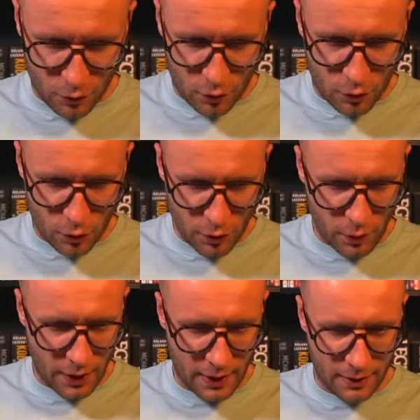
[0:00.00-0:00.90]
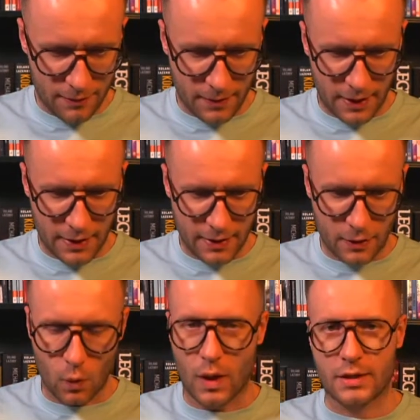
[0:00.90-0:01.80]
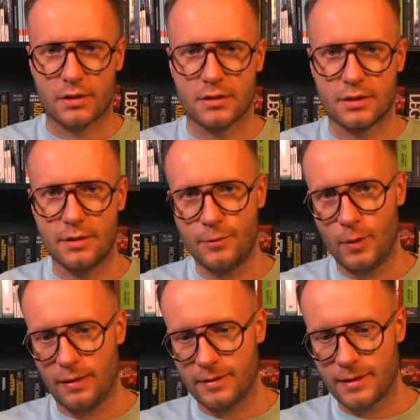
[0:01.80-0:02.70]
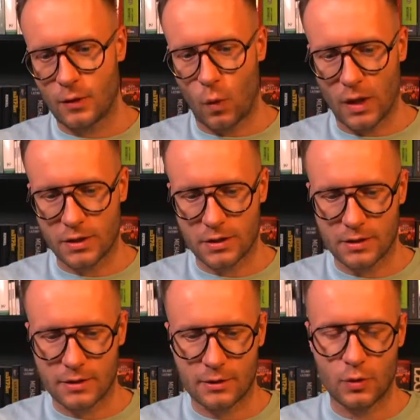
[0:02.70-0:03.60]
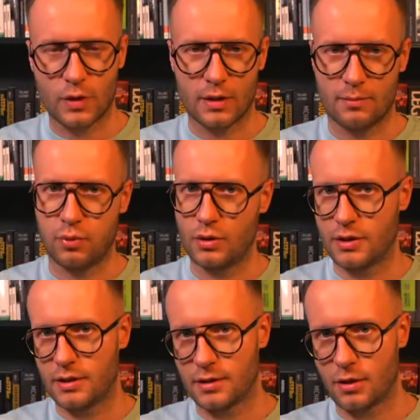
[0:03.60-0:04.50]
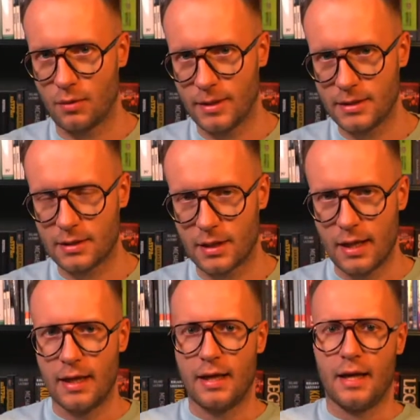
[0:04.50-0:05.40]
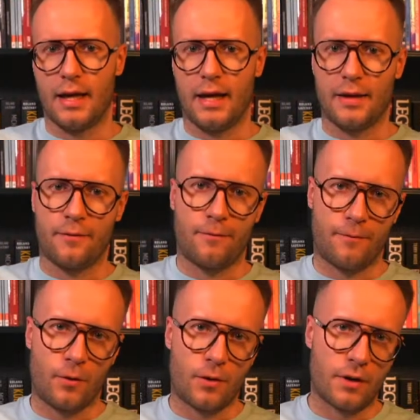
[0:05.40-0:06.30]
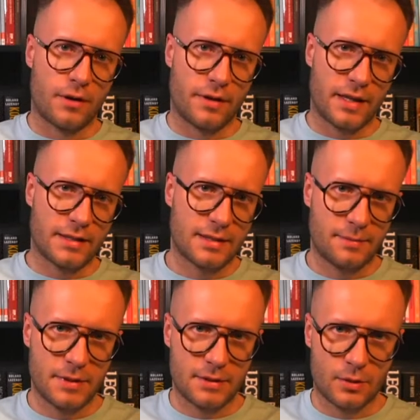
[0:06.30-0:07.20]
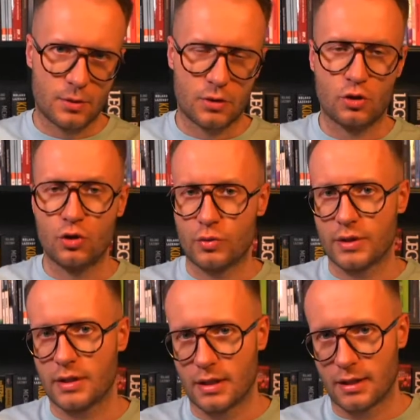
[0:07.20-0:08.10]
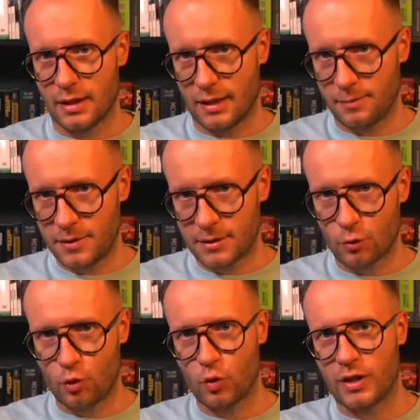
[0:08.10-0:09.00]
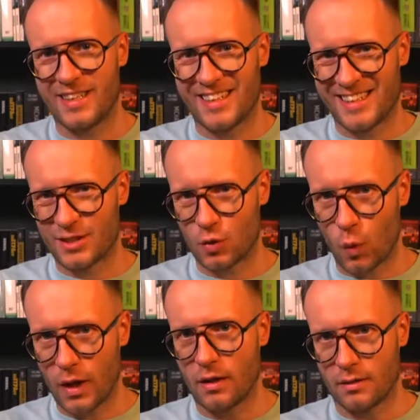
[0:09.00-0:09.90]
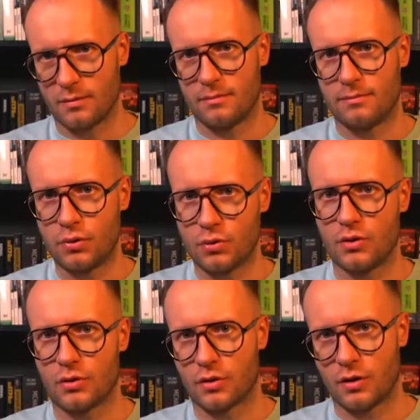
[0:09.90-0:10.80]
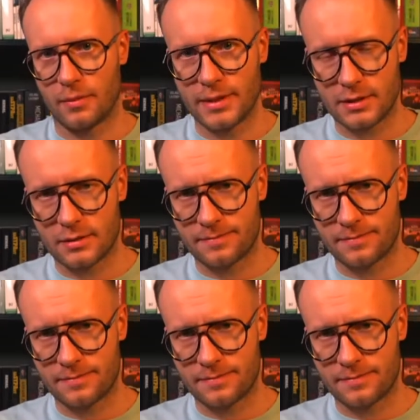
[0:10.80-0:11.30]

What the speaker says: Do you have any questions? If you have any questions, you can put it in comments. And for next episodes, during the episode, you can as well put your comments,